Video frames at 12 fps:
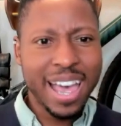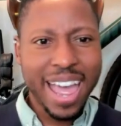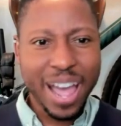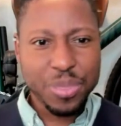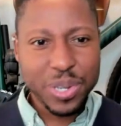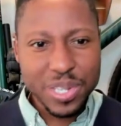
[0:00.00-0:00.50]

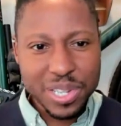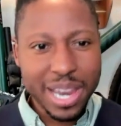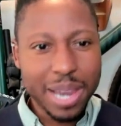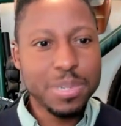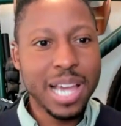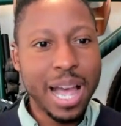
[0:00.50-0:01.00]
at the
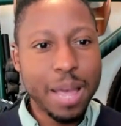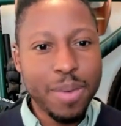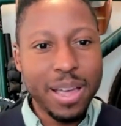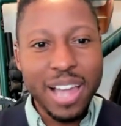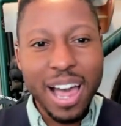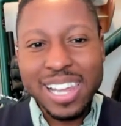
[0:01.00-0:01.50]
same time
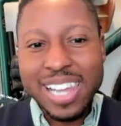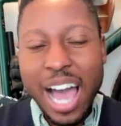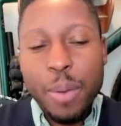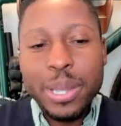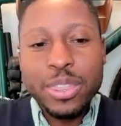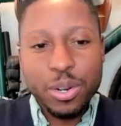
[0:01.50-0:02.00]

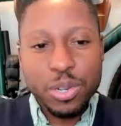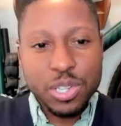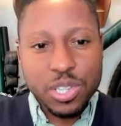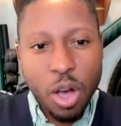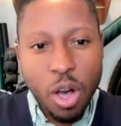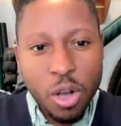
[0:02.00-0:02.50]
allowing their
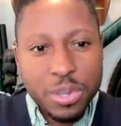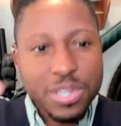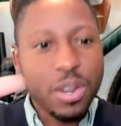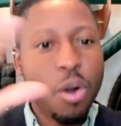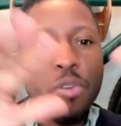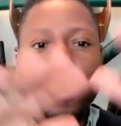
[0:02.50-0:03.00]
songs to
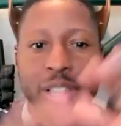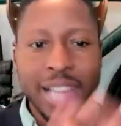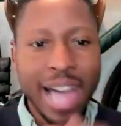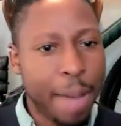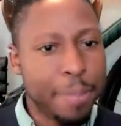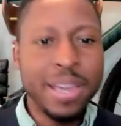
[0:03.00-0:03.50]

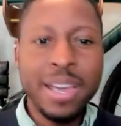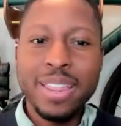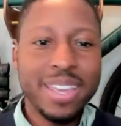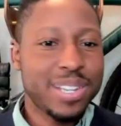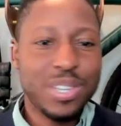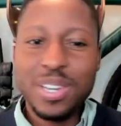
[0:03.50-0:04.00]
overlap.
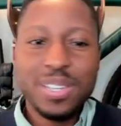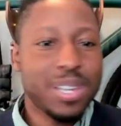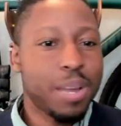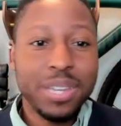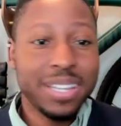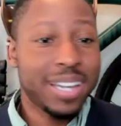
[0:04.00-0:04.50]
It's just
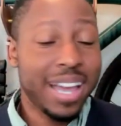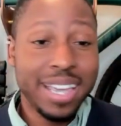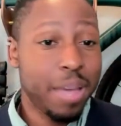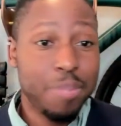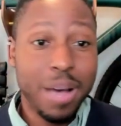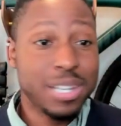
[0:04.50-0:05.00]
something that I
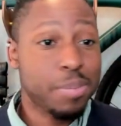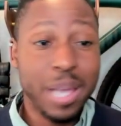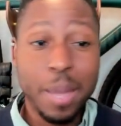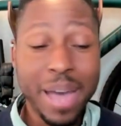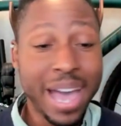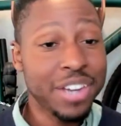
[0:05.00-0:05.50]
can't possibly
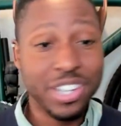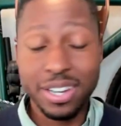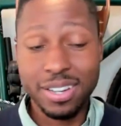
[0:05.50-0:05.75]
imagine.